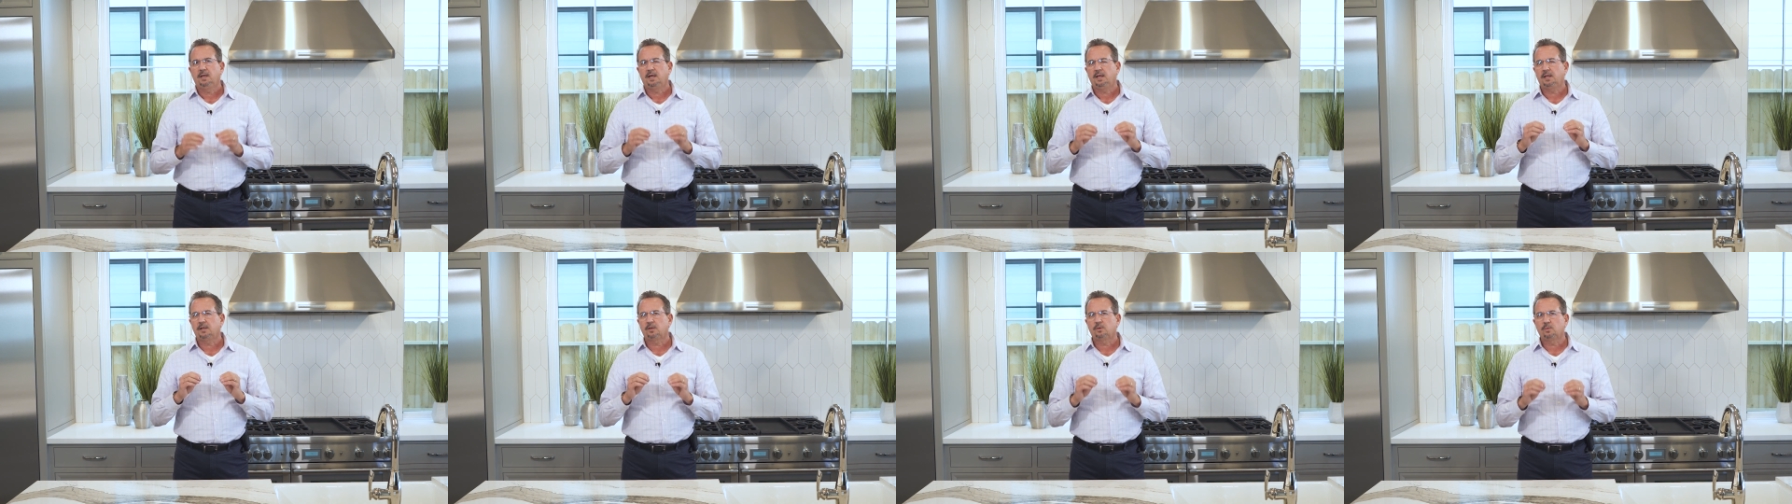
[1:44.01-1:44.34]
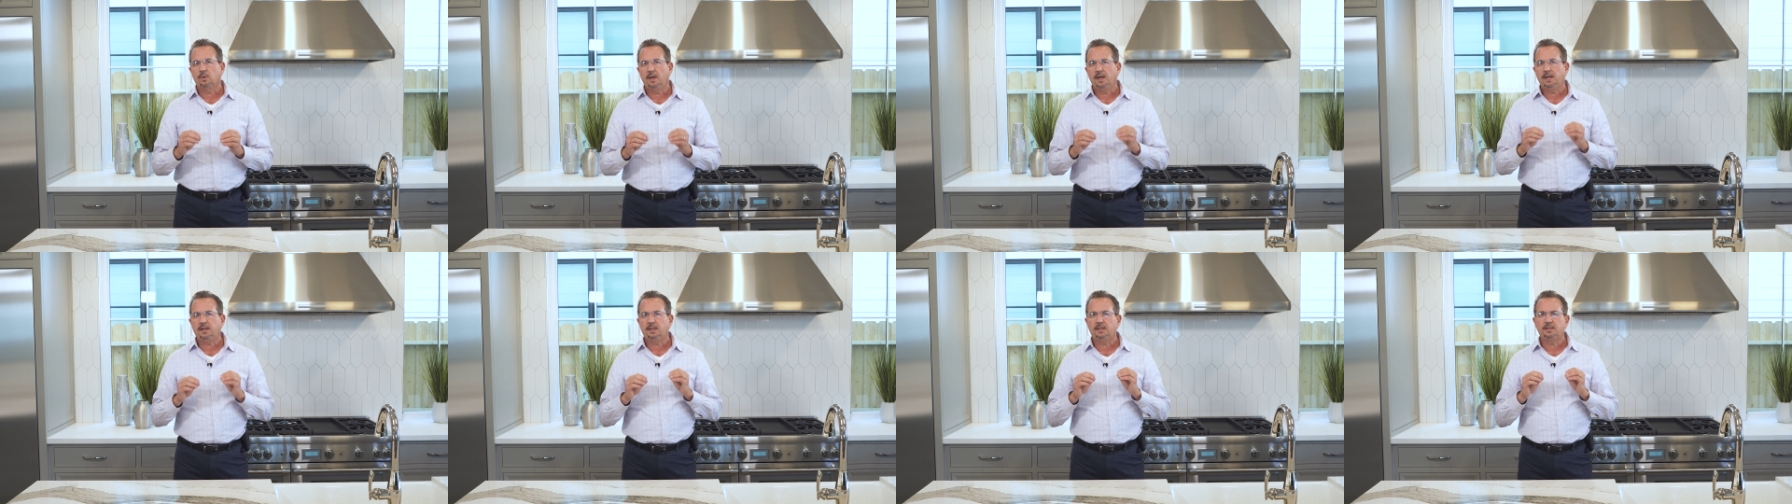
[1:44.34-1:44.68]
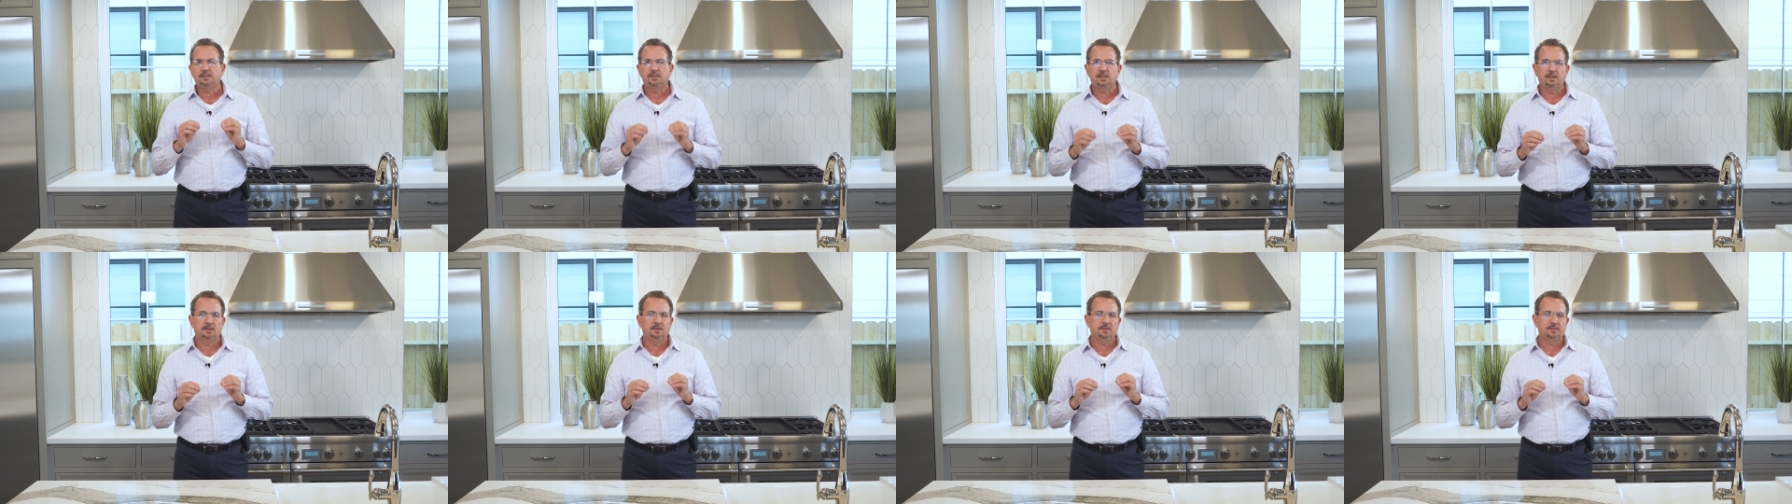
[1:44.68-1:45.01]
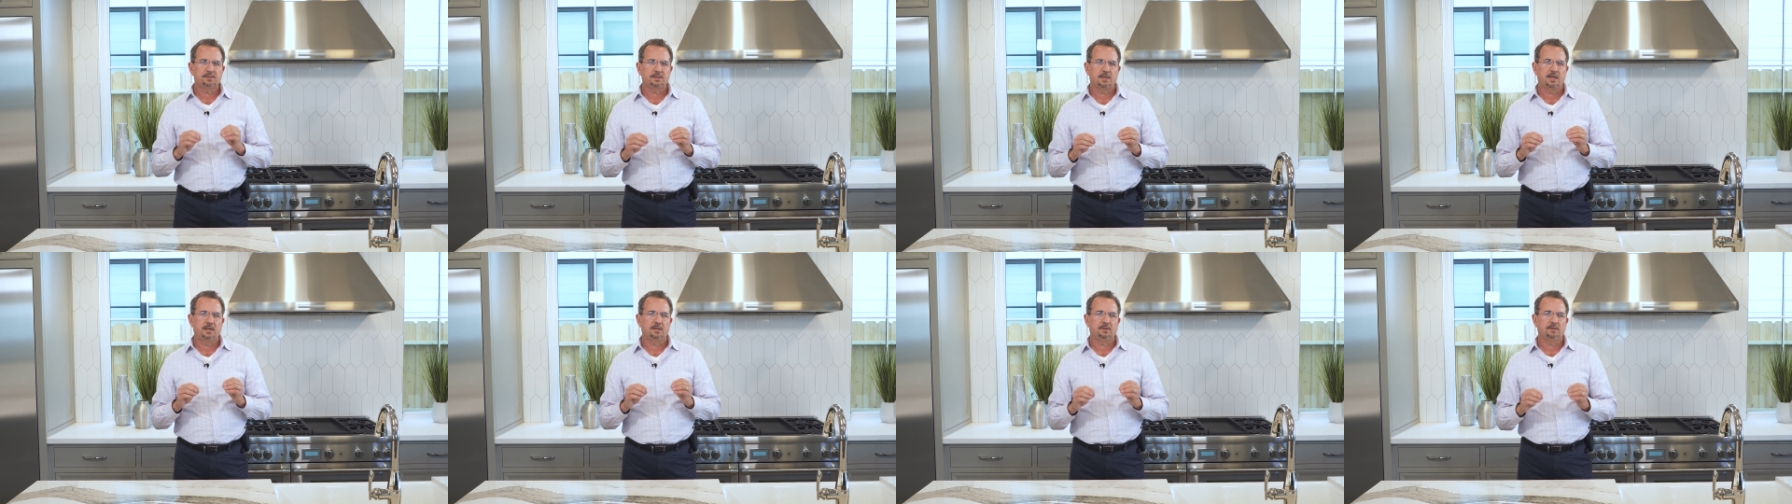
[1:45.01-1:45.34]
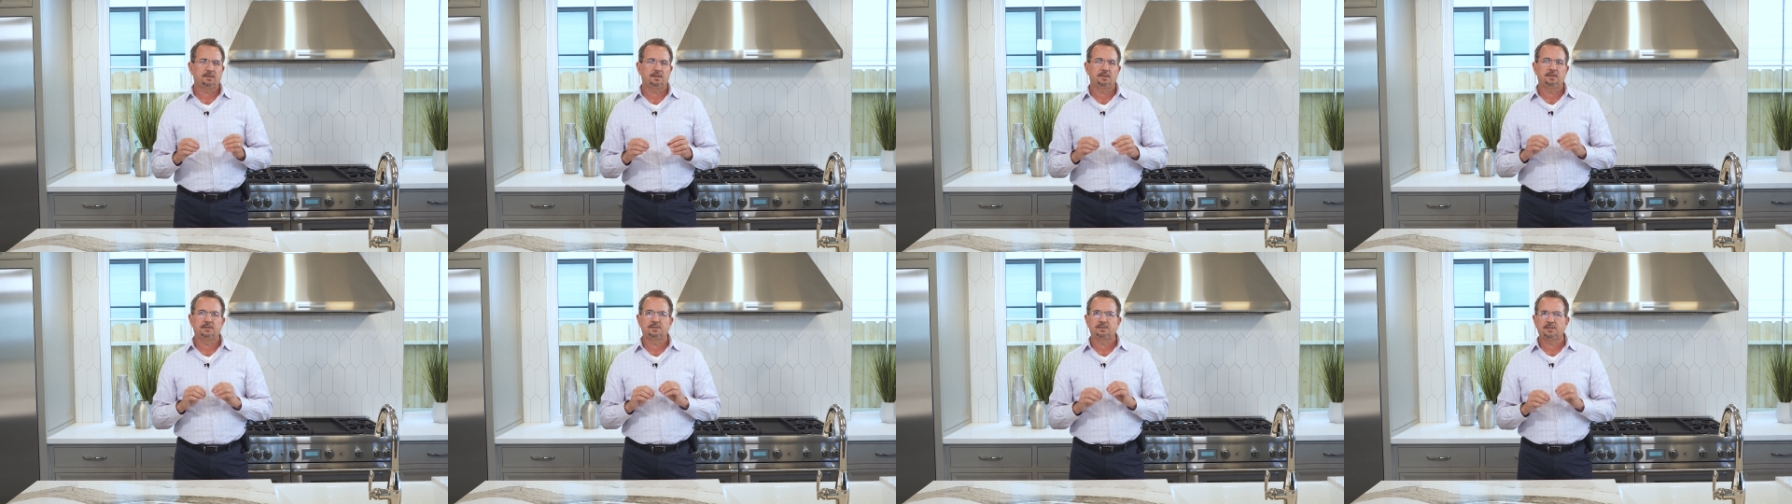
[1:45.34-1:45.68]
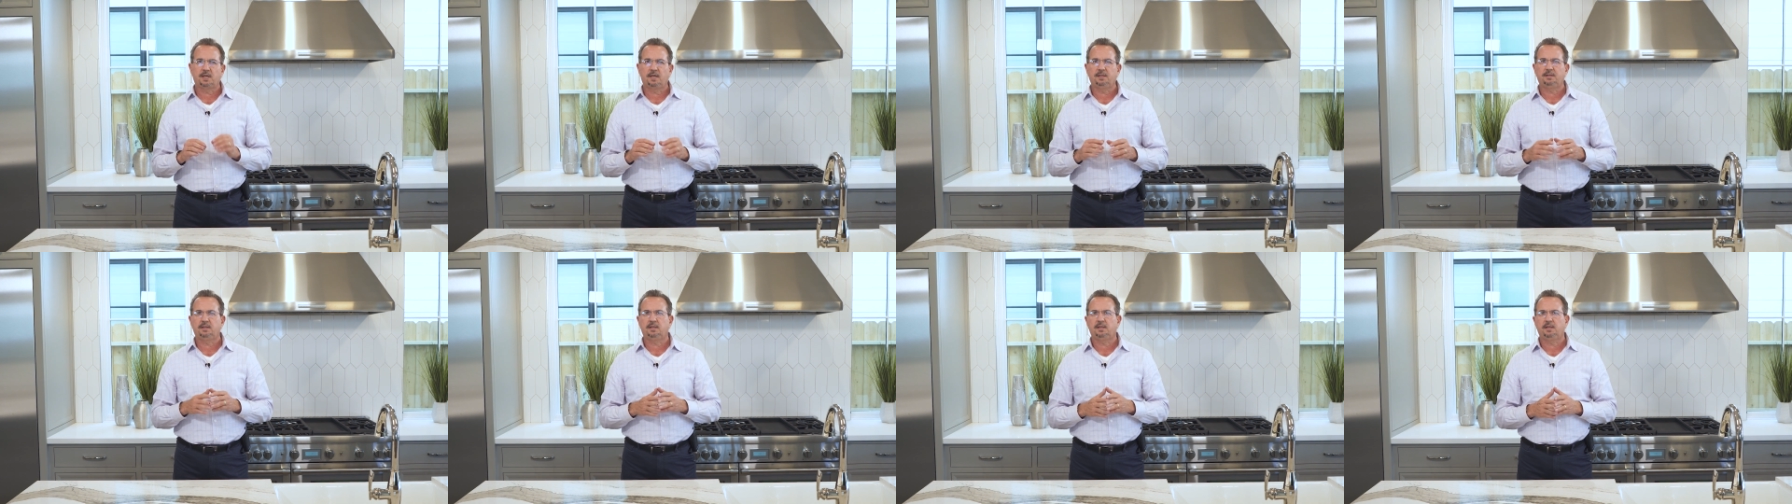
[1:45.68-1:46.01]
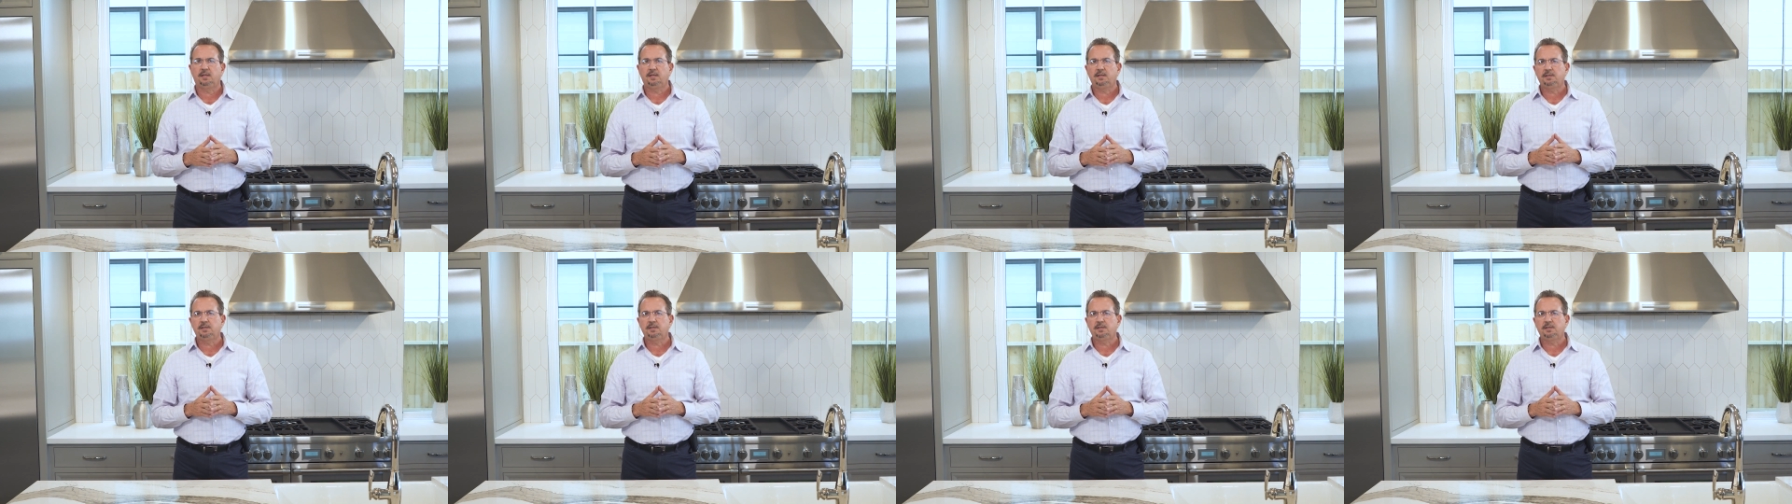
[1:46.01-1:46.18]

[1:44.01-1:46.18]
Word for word: And a great interior designer can design the